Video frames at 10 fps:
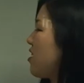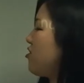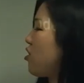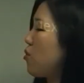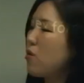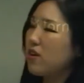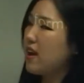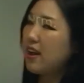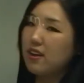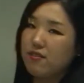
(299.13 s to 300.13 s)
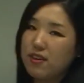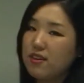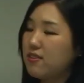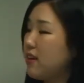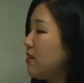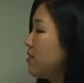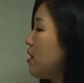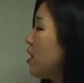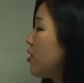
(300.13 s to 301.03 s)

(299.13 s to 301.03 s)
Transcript: I don't want negative indices.